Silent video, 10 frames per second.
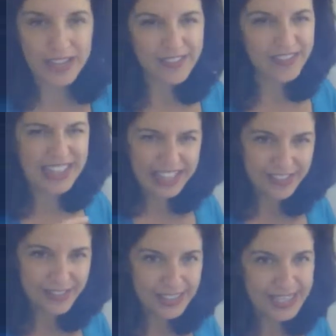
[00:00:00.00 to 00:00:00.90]
of
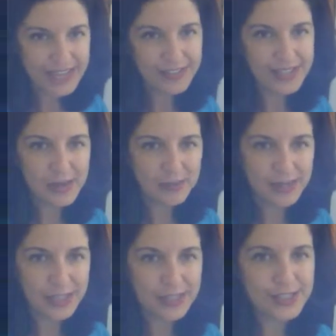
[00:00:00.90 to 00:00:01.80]
evening out a
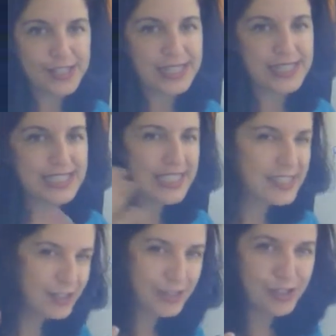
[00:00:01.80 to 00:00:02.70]
number so that it's
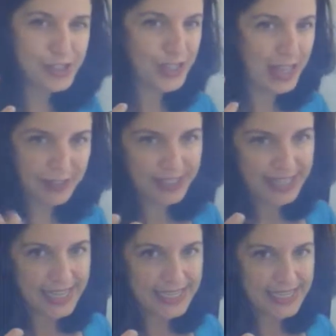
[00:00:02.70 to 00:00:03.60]
easier to
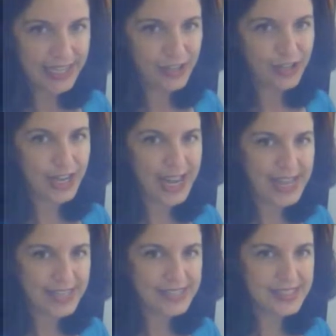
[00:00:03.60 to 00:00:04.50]
calculate in our
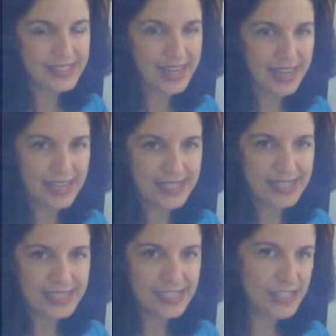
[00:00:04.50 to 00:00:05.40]
heads
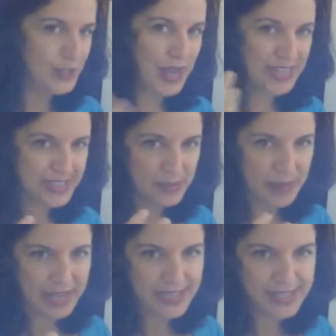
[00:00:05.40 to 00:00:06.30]
and to
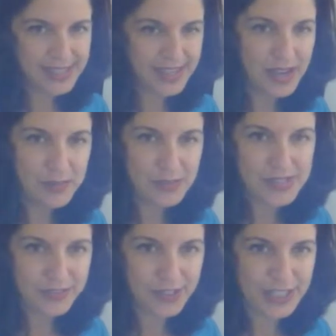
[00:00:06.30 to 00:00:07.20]
estimate
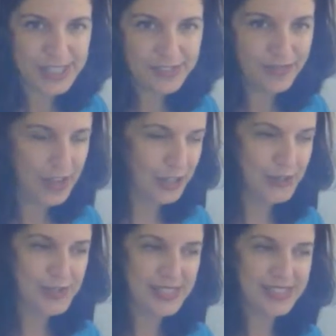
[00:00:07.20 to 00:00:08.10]
different
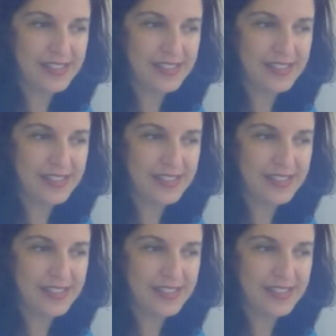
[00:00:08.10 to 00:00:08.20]
values.